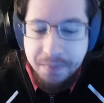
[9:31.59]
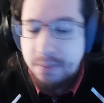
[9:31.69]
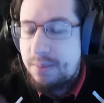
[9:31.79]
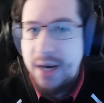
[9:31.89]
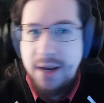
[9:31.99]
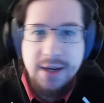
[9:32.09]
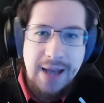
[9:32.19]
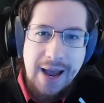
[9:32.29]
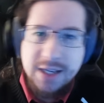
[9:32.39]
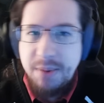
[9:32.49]
Minion
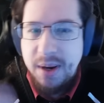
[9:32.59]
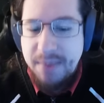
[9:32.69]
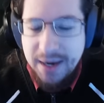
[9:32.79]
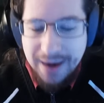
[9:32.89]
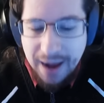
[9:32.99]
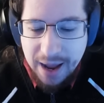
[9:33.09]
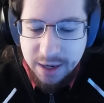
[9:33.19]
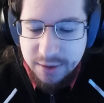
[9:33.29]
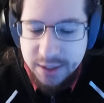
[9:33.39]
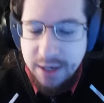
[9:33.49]
attack speed, minion
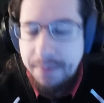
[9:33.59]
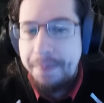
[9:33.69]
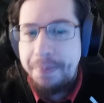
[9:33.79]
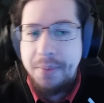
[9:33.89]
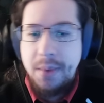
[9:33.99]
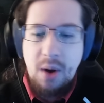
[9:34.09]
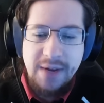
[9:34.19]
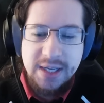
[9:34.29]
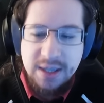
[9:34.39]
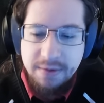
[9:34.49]
accuracy, all
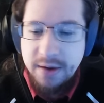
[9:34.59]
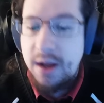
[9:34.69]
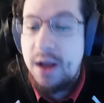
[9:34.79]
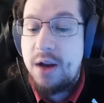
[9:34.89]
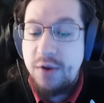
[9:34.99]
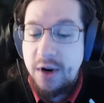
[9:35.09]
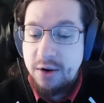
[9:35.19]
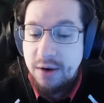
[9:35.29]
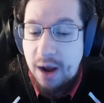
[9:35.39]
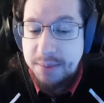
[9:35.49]
that stuff.
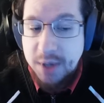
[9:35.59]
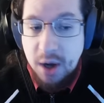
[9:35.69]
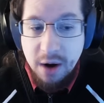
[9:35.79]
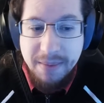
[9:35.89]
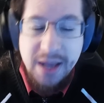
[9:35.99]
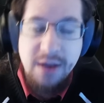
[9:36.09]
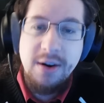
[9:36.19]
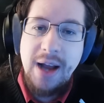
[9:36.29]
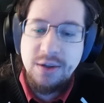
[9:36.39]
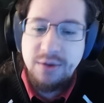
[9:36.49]
Trigger helps automate your
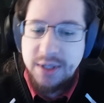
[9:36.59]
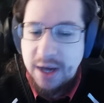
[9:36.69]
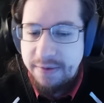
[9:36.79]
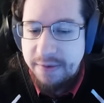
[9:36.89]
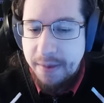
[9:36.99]
extra stuff.